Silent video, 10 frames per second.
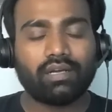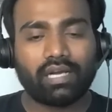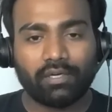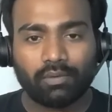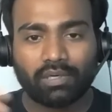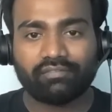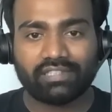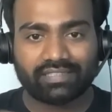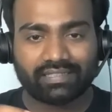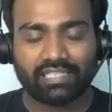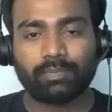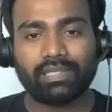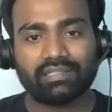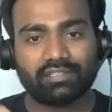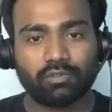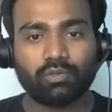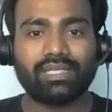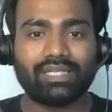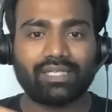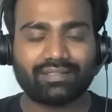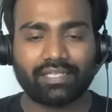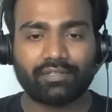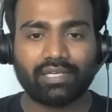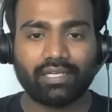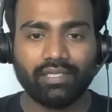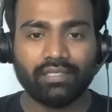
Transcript: I don't have this experience in Kubernetes security.